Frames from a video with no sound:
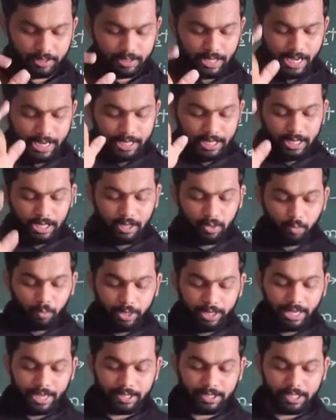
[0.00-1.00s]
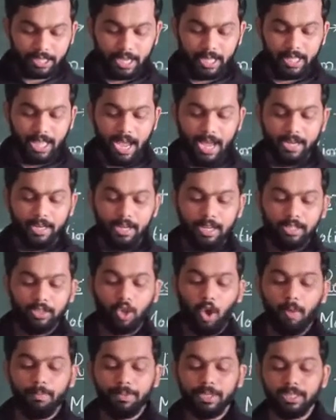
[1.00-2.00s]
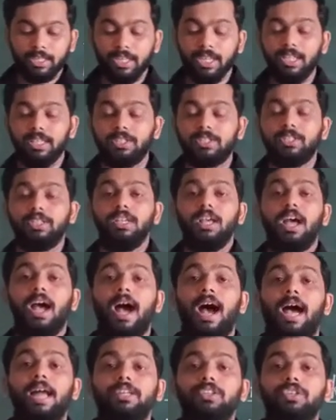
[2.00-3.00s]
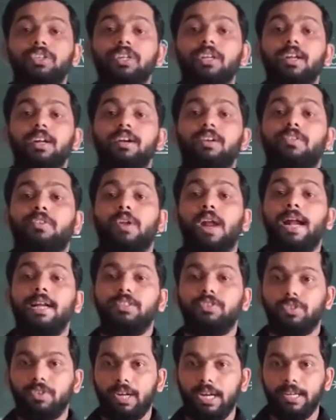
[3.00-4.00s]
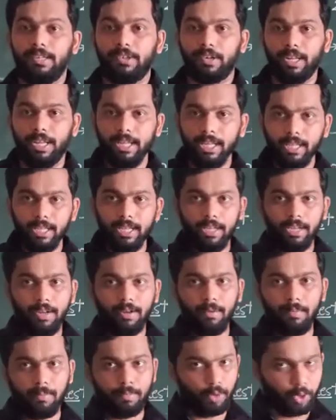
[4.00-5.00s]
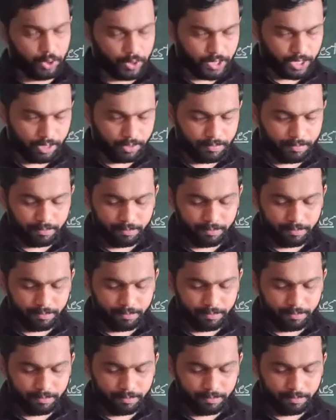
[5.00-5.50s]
then we can say that the object is at translatory motion.